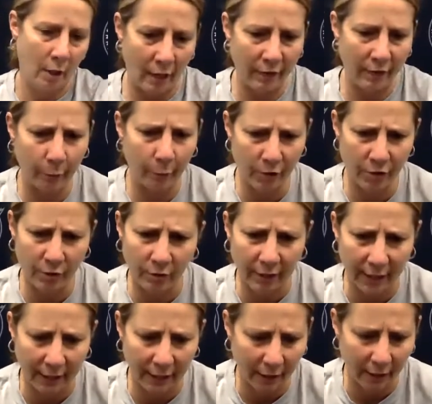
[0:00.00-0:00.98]
I think we're still
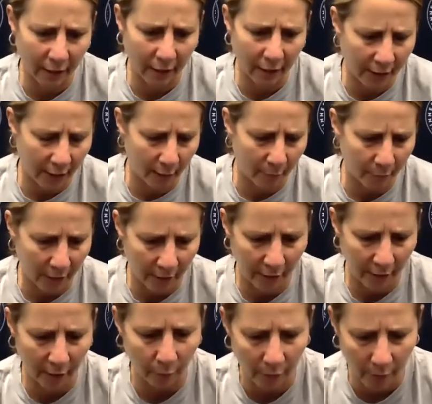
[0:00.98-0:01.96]
getting there, Kent, but I
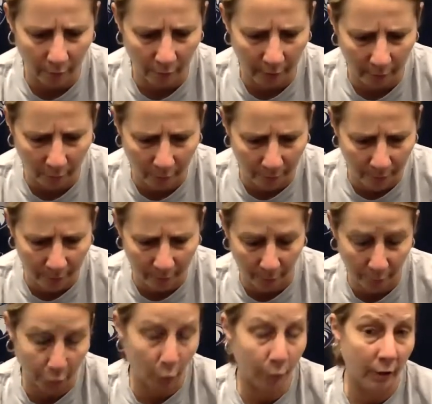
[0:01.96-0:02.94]
think we
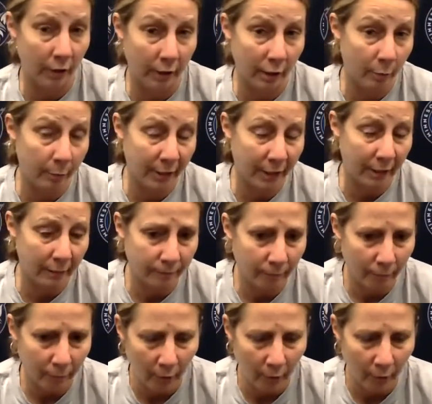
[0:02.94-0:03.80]
improved a little bit.